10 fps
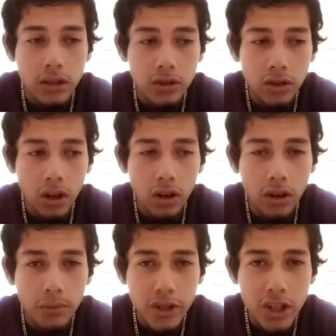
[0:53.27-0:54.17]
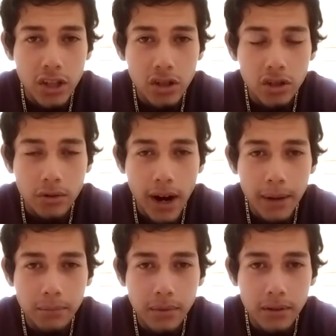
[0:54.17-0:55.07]
So when she
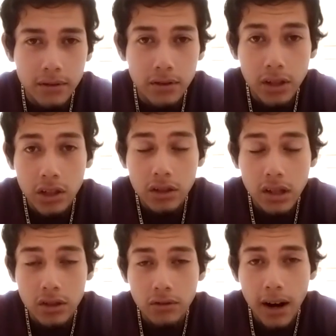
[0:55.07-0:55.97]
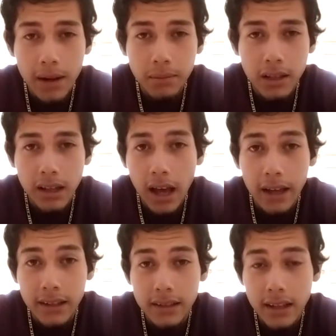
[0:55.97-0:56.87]
described it
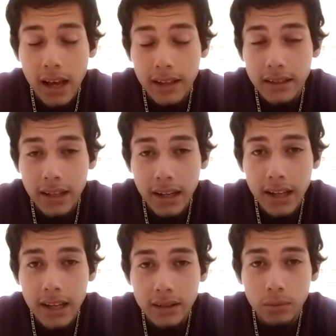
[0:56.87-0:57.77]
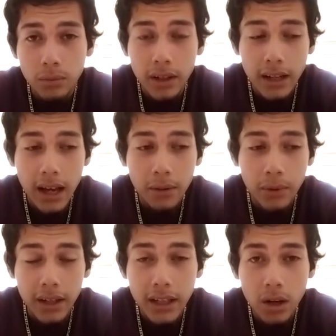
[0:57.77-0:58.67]
as it is
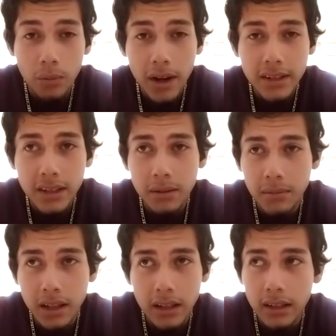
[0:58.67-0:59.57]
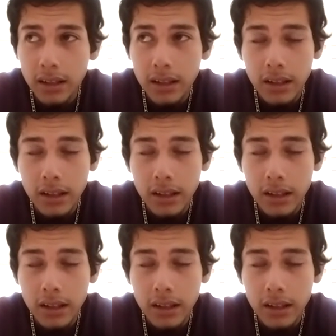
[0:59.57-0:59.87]
when he arrested me.